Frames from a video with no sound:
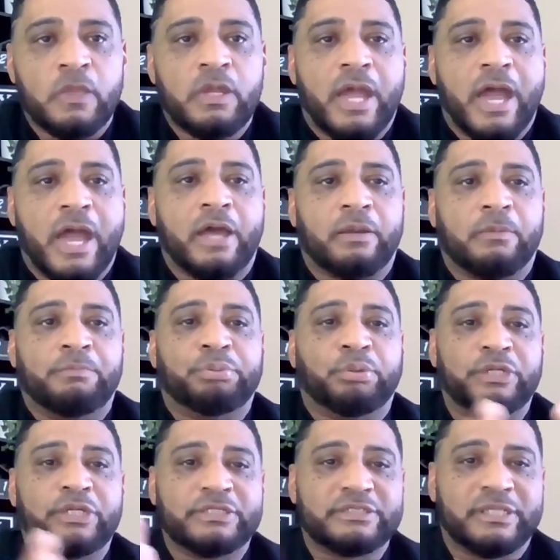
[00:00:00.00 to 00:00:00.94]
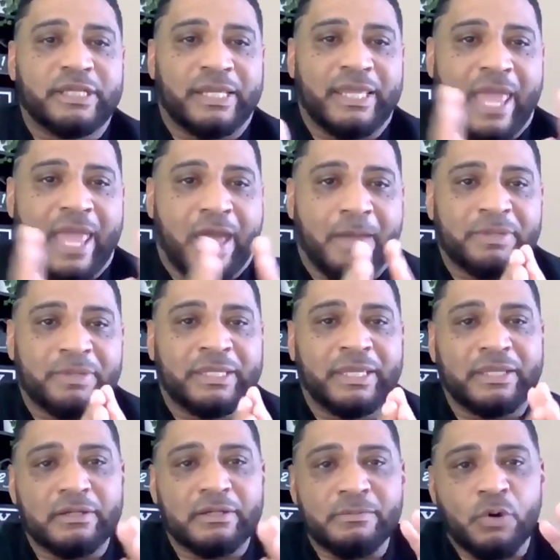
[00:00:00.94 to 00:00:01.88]
how to bridge the gap,
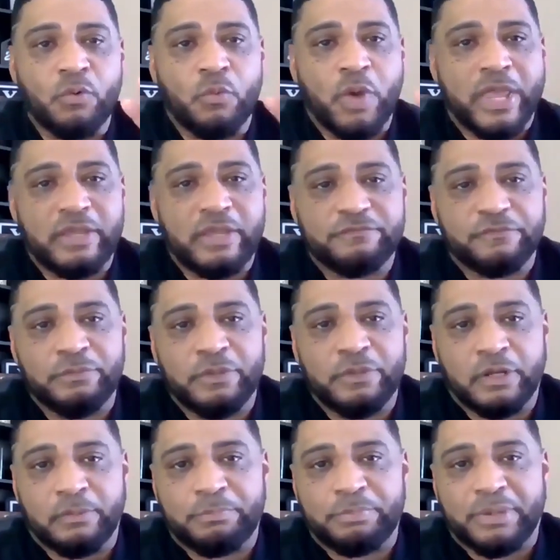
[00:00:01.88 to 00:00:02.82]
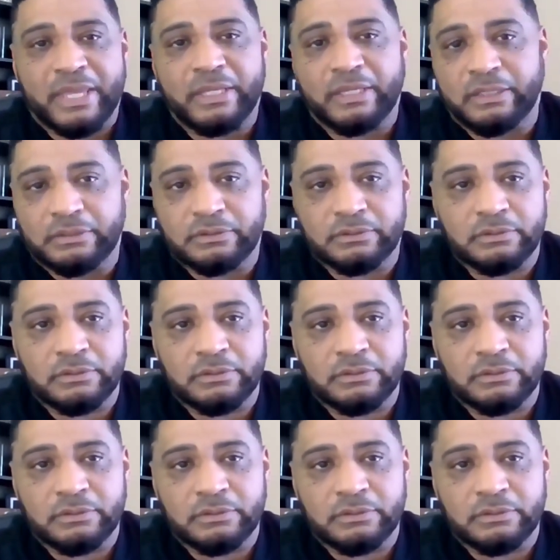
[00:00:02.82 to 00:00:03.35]
get them away from their pain,